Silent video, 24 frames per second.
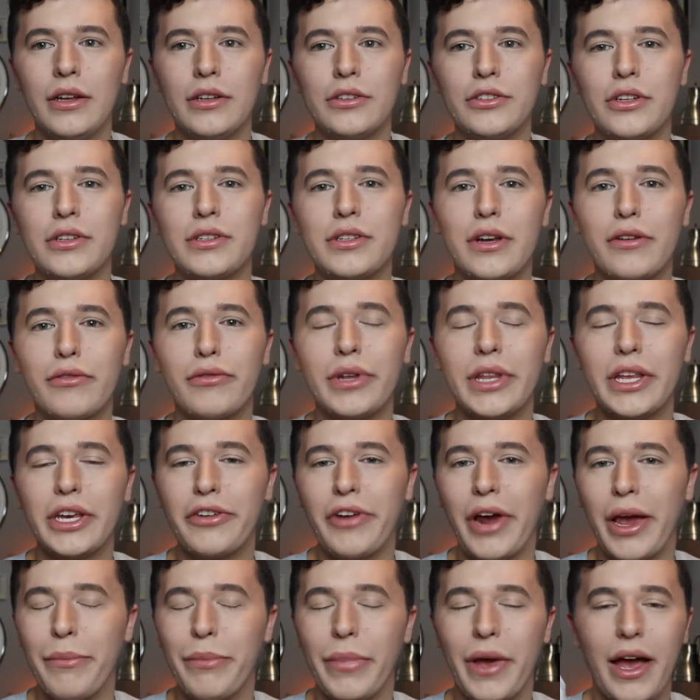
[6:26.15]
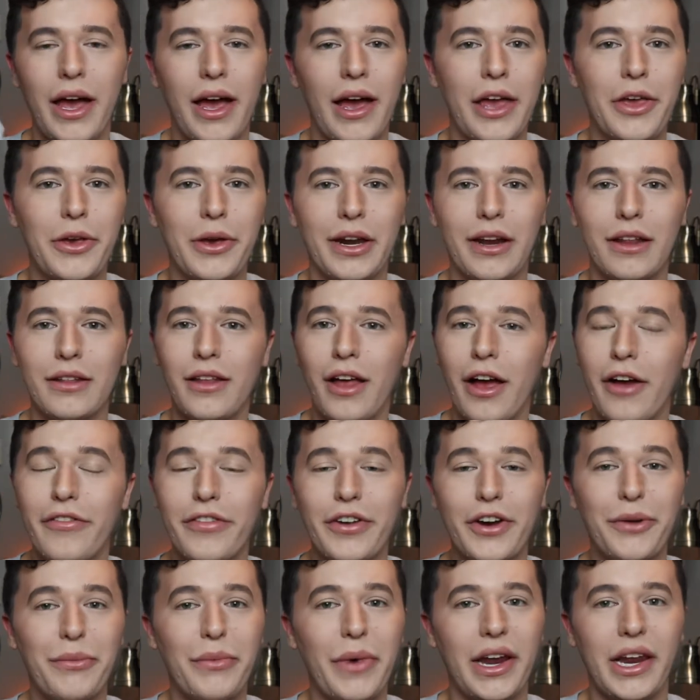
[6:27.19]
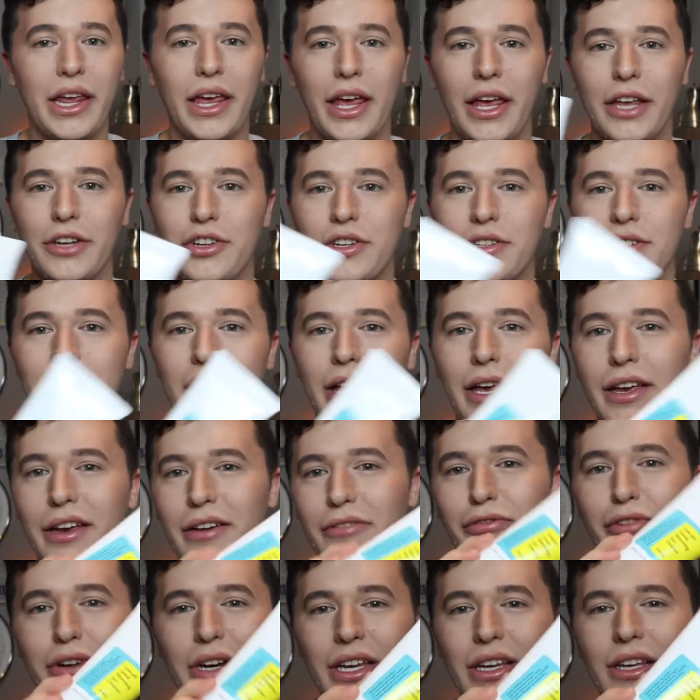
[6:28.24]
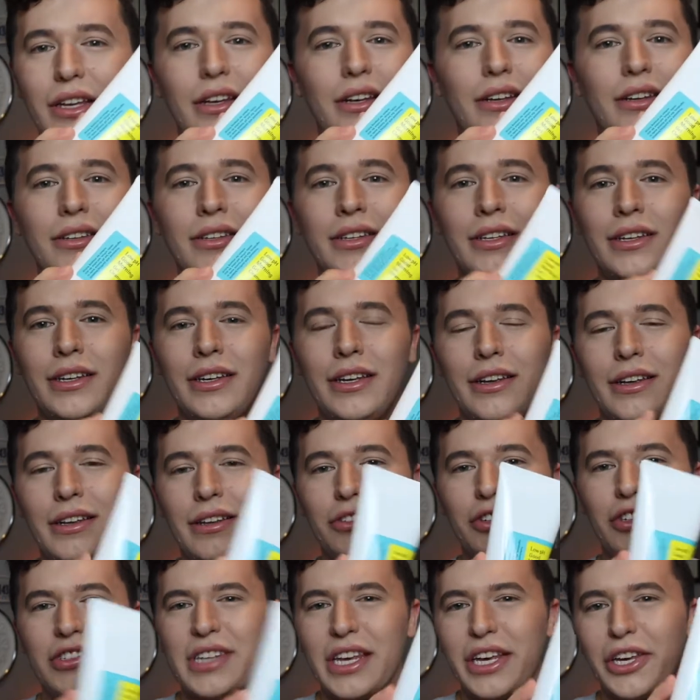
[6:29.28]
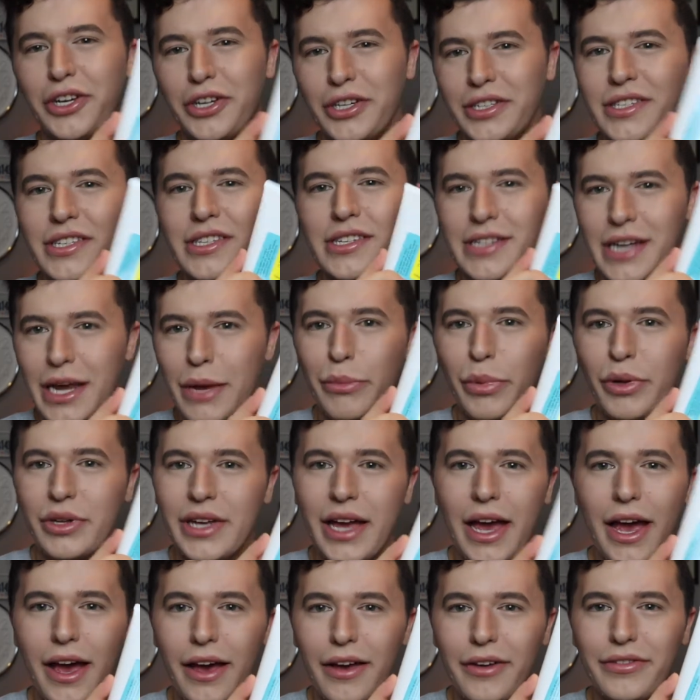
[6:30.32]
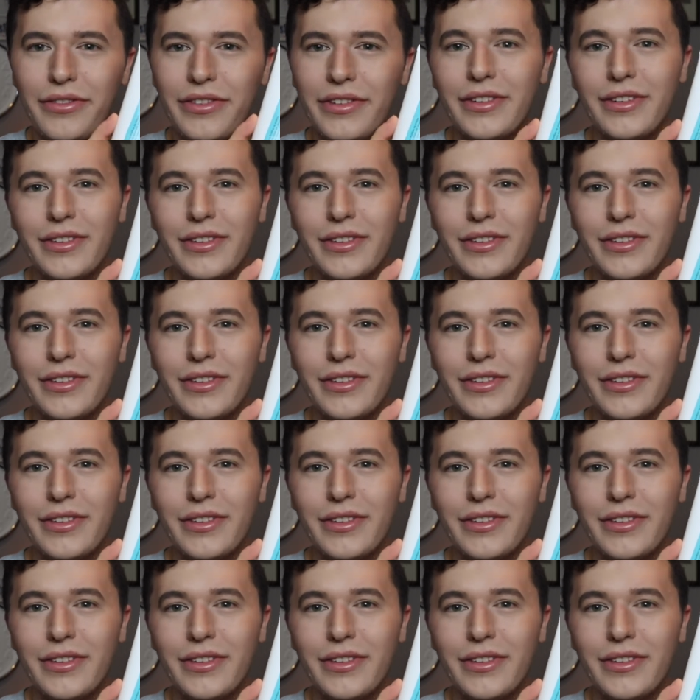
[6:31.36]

Just a really great buy. You get a lot for your money. Just like a real, just like good staple to have.